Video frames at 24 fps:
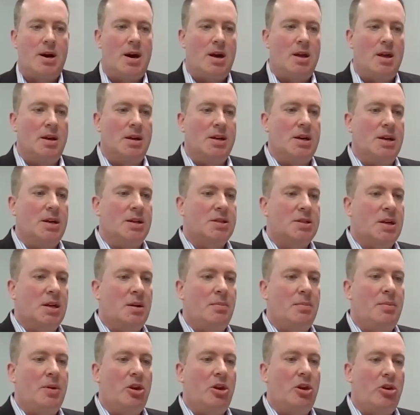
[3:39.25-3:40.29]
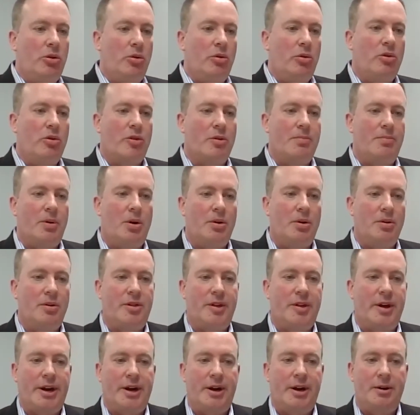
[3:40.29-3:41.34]
it's going to be huge for both
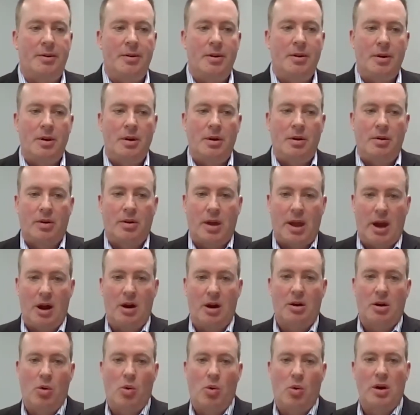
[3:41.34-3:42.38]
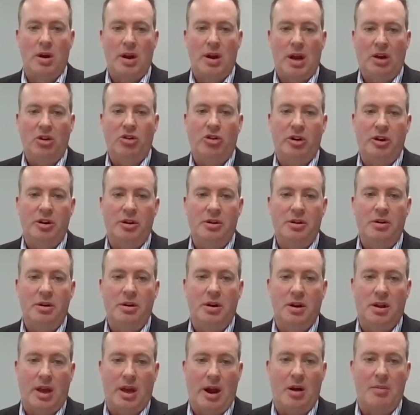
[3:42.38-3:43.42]
care coordination
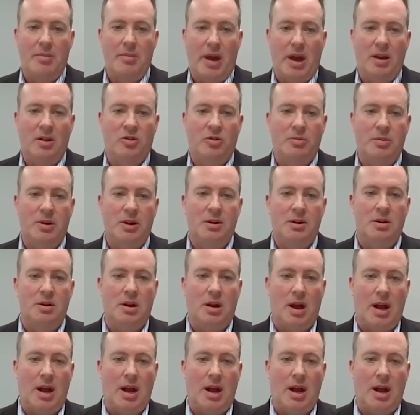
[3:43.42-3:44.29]
and care management,